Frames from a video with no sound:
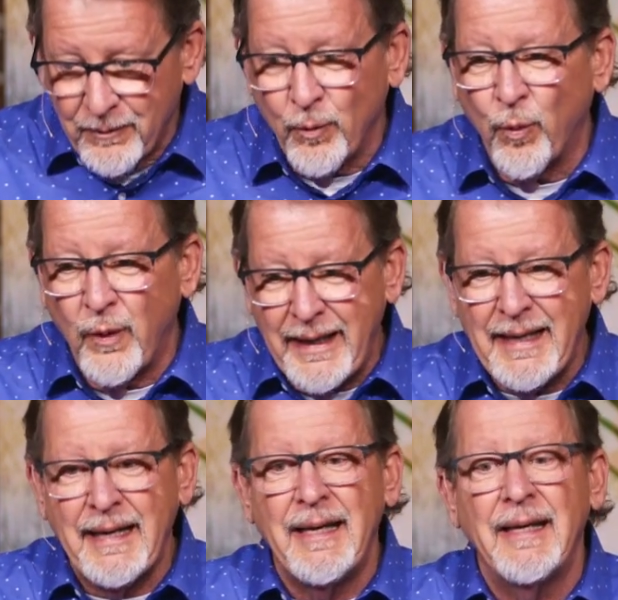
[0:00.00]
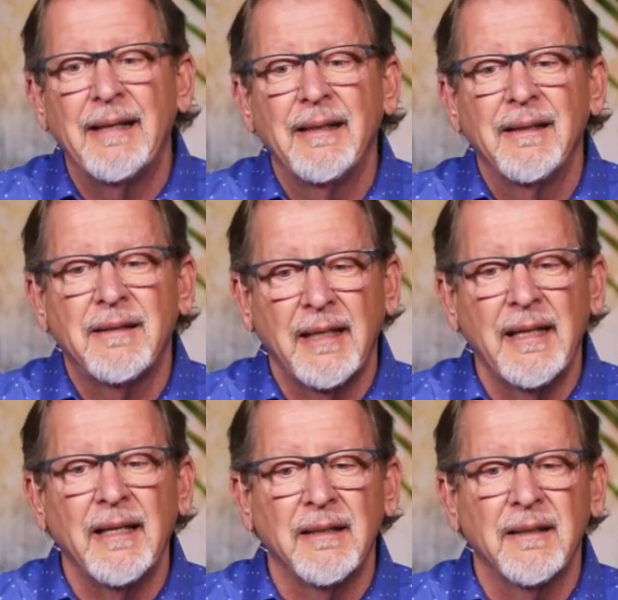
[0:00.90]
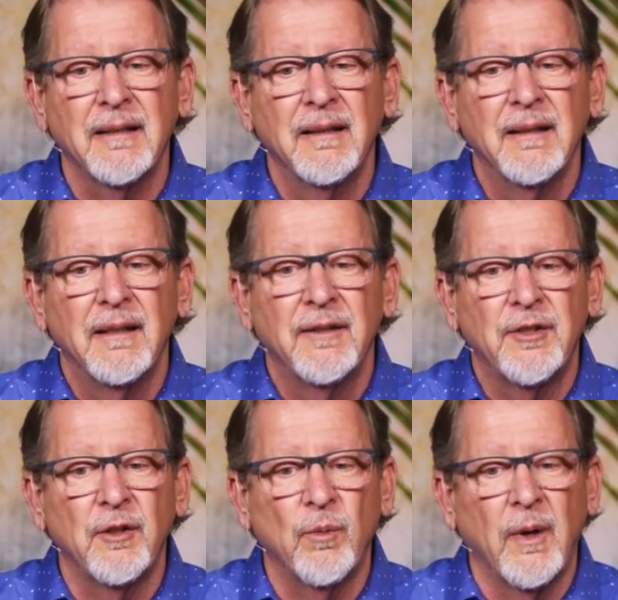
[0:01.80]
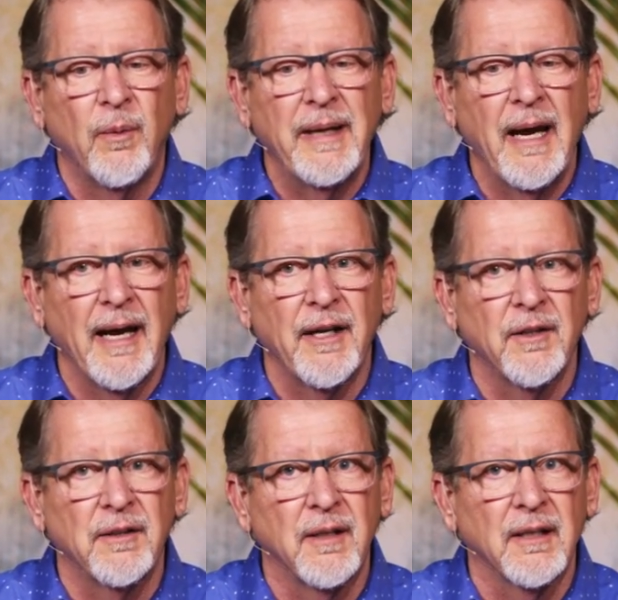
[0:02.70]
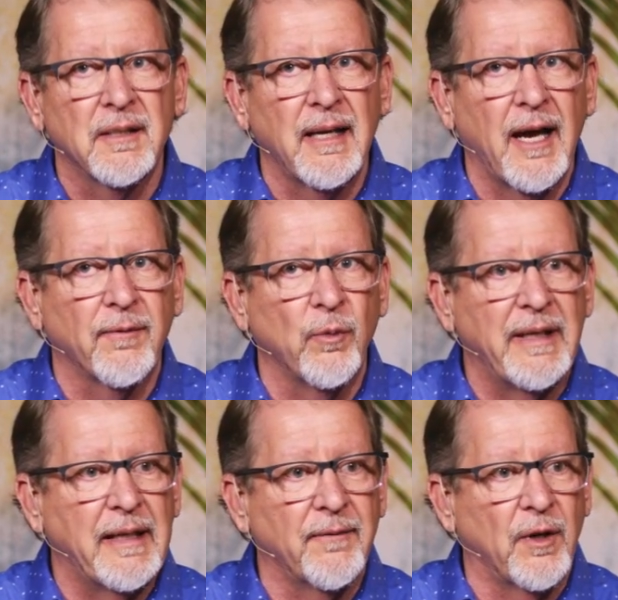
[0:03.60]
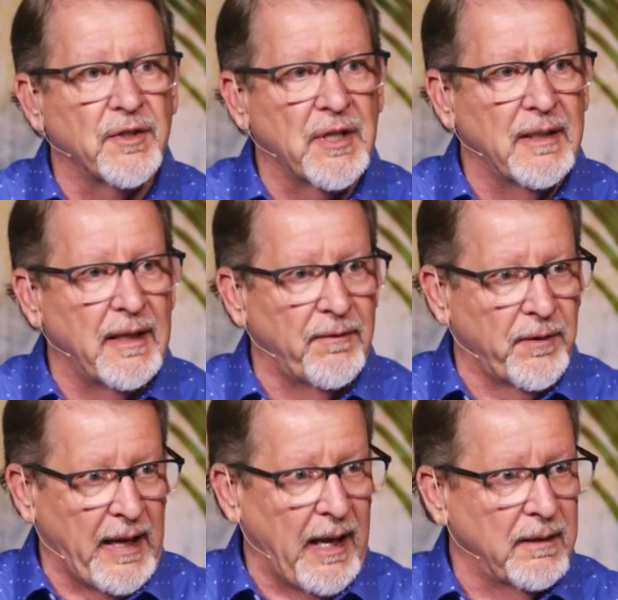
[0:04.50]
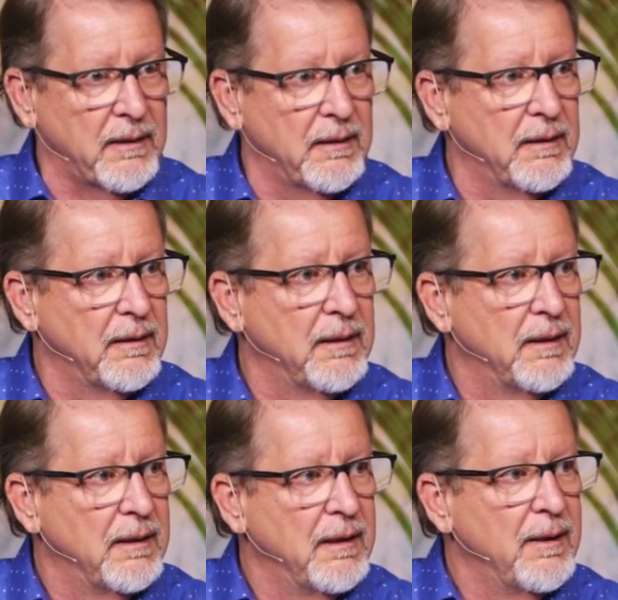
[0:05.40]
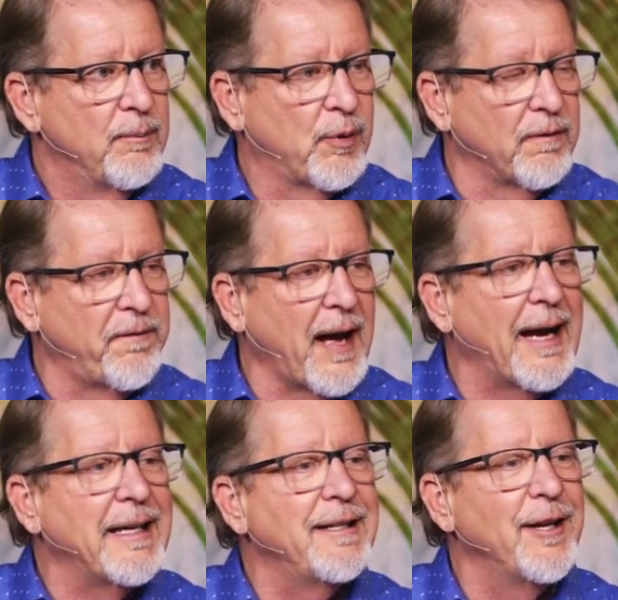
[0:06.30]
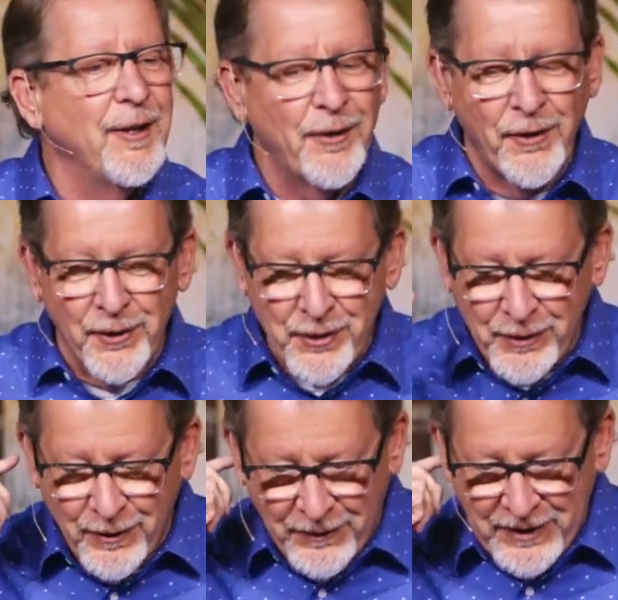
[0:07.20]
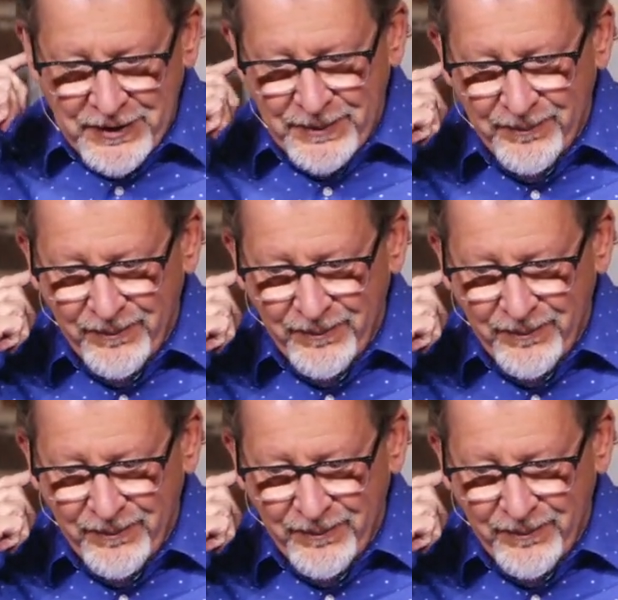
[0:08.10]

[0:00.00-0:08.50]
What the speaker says: We tend to, we hired a staff. We give on Sunday for that. Provide the service.